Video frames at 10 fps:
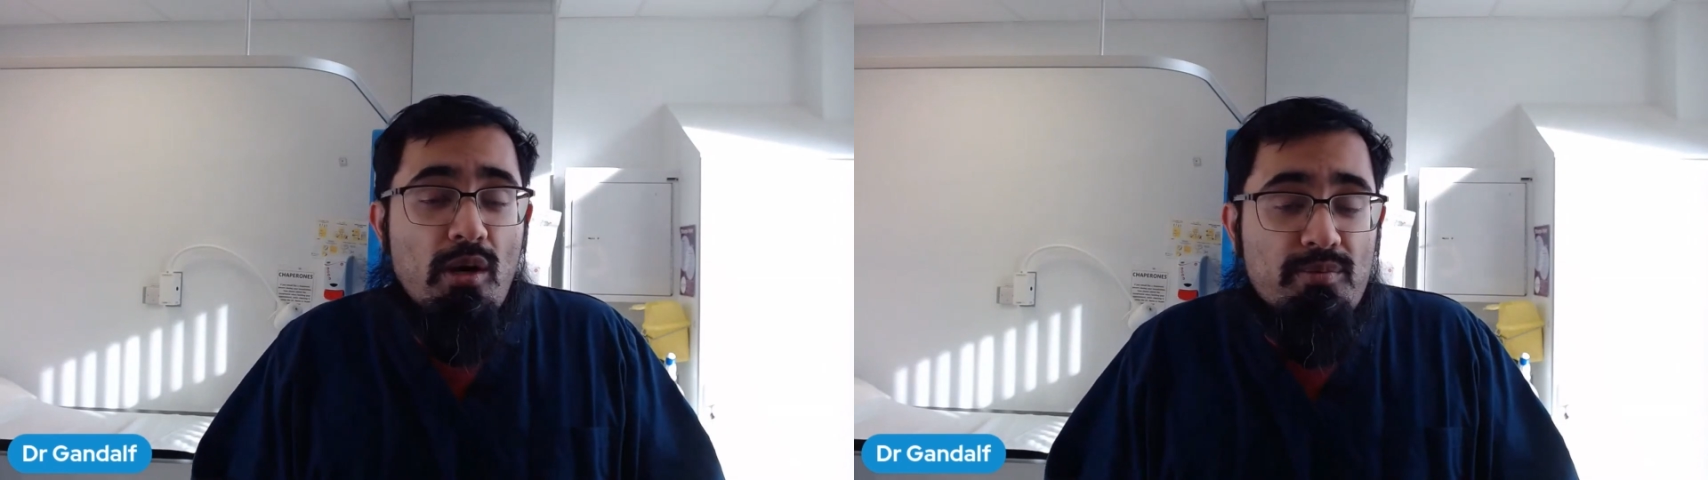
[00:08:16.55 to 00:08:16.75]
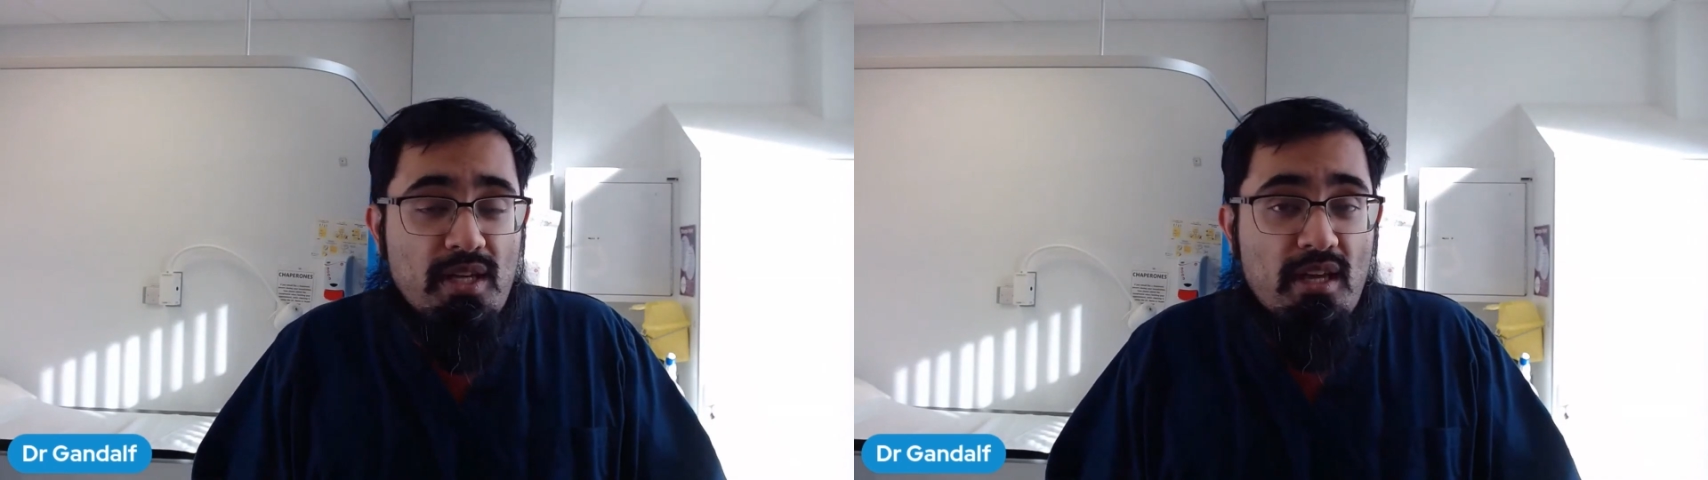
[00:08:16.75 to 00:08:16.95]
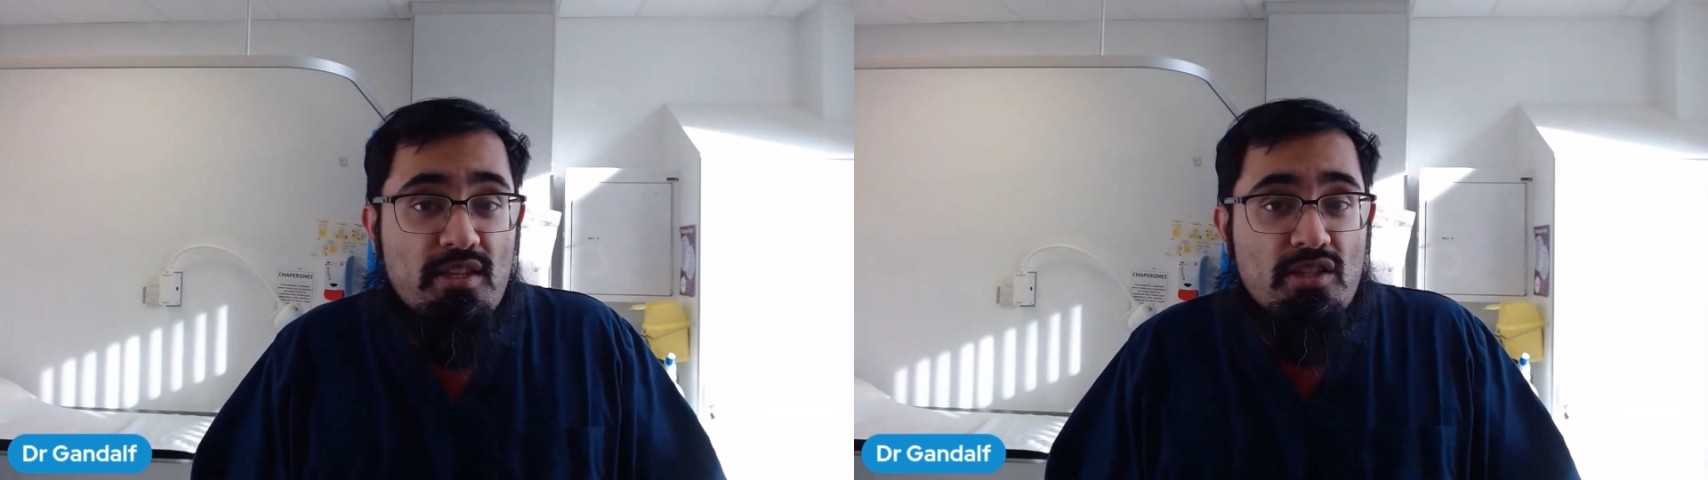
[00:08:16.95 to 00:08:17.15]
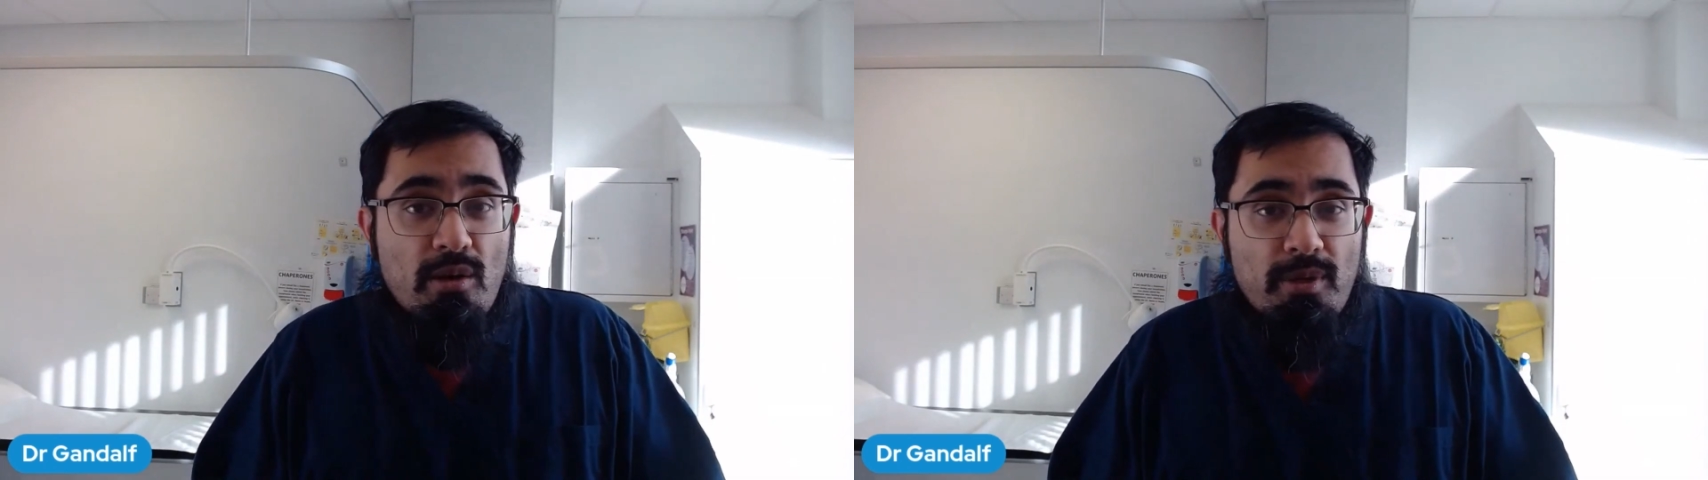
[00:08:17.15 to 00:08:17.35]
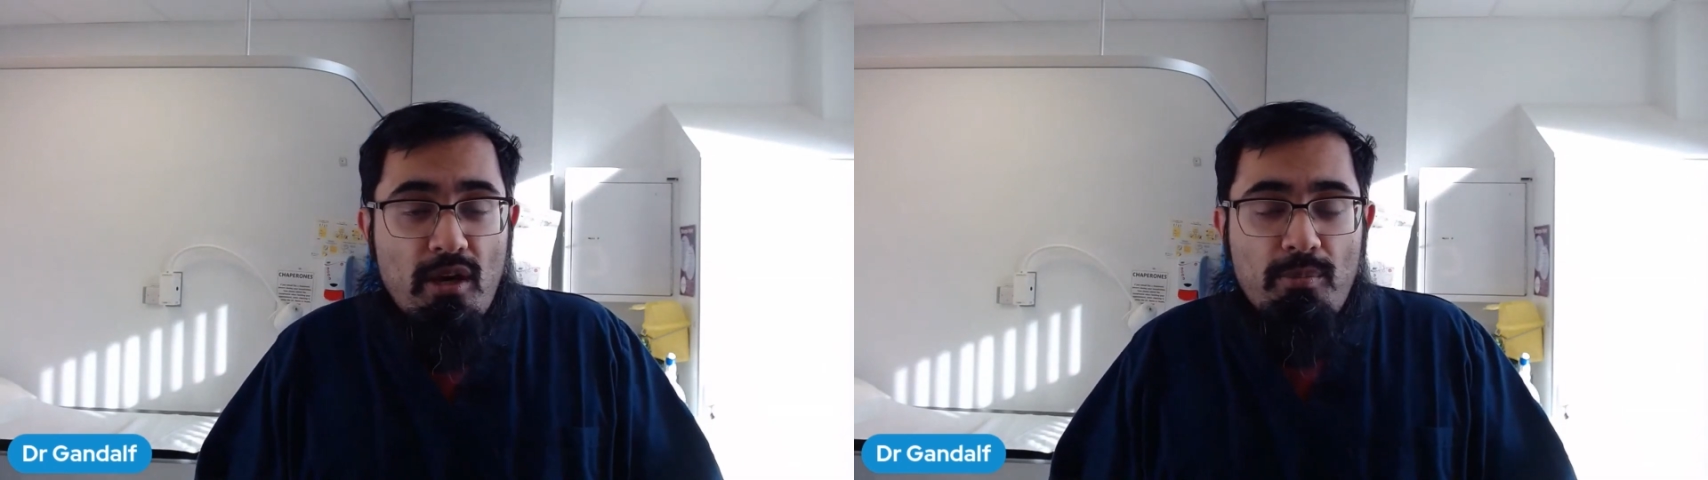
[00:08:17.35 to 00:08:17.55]
update that's
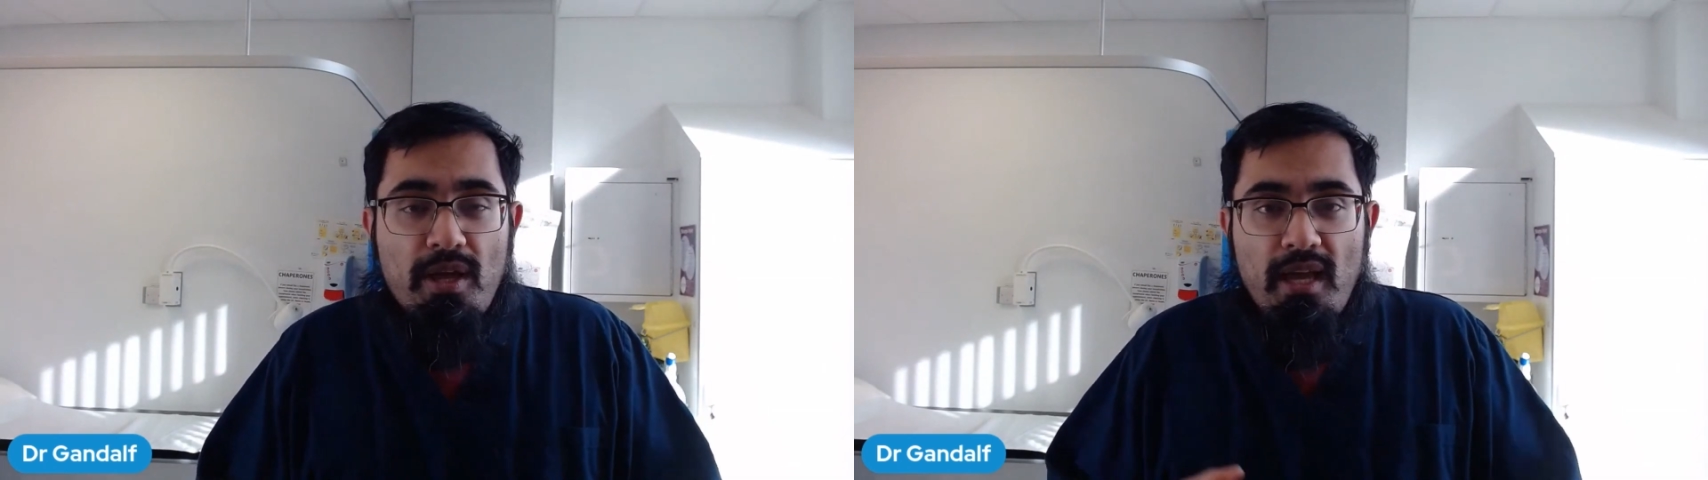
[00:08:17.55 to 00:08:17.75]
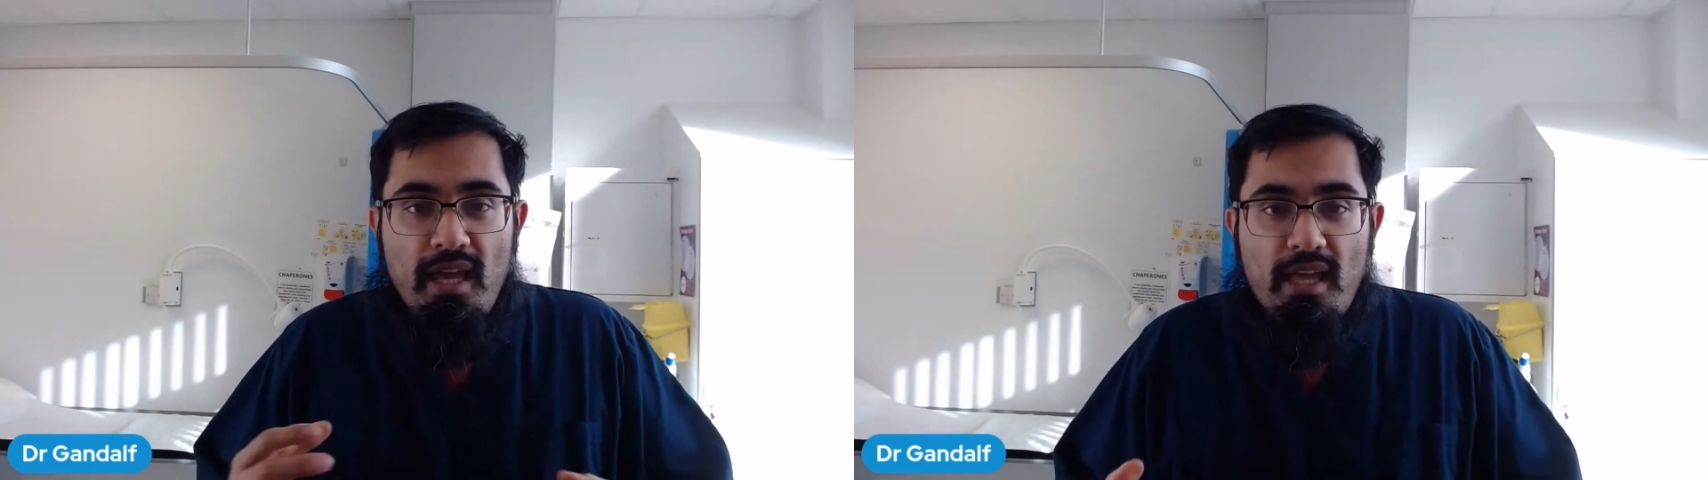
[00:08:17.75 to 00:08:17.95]
coming up